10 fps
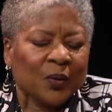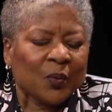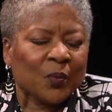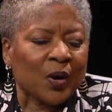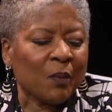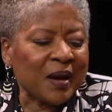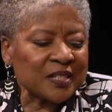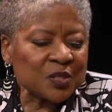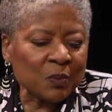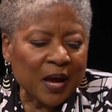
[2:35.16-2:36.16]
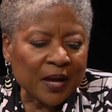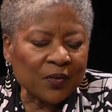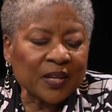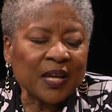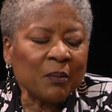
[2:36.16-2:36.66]
Well, my smile
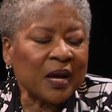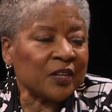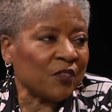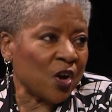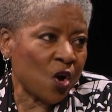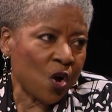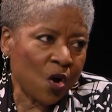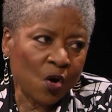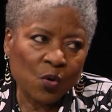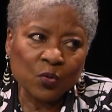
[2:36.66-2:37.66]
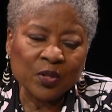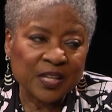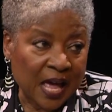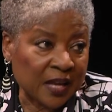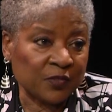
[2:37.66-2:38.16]
came out of a whole
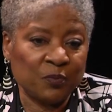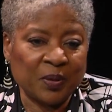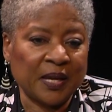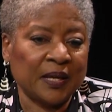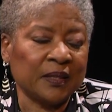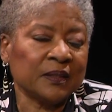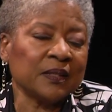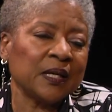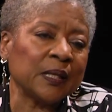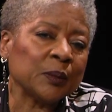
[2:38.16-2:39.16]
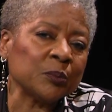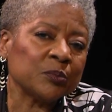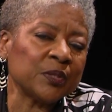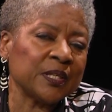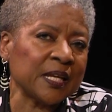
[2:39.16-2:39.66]
lot of pain.
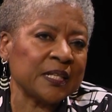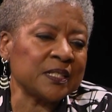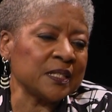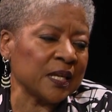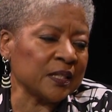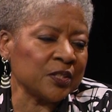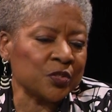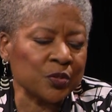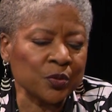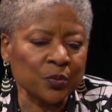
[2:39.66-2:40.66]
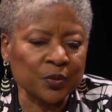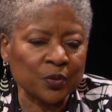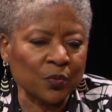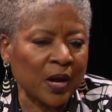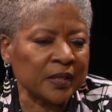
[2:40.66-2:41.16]
In 1992, with
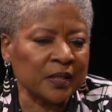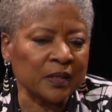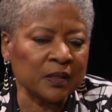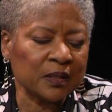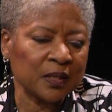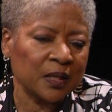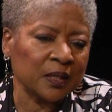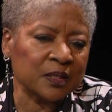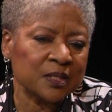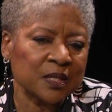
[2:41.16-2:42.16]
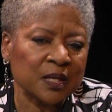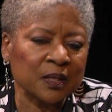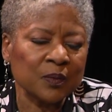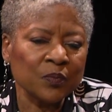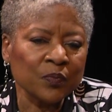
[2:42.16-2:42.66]
the Rodney King
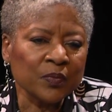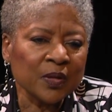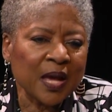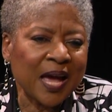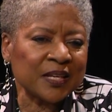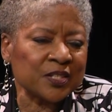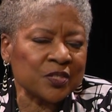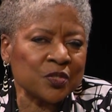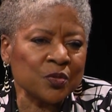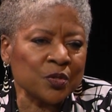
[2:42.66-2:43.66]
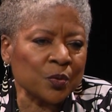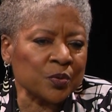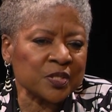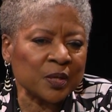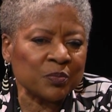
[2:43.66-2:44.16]
incident, I just knew there
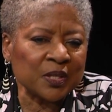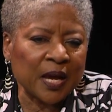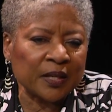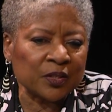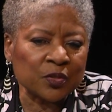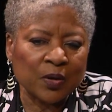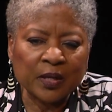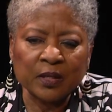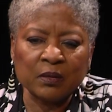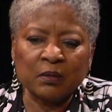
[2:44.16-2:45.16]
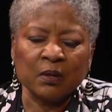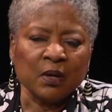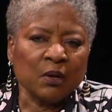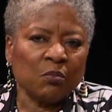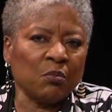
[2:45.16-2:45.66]
was something I can do. I couldn't
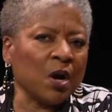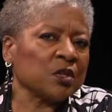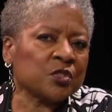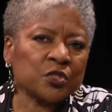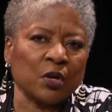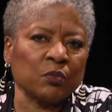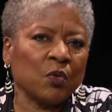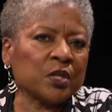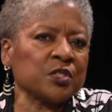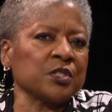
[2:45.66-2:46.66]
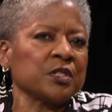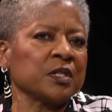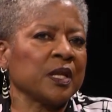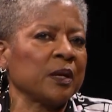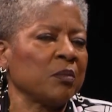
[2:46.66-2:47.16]
march on
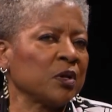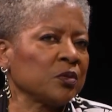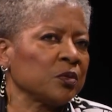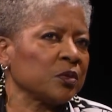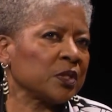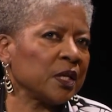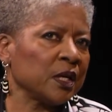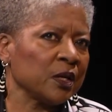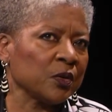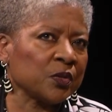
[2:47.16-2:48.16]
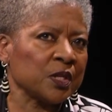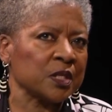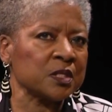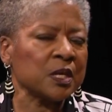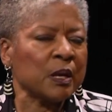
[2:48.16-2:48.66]
Washington like Martin Luther King or this,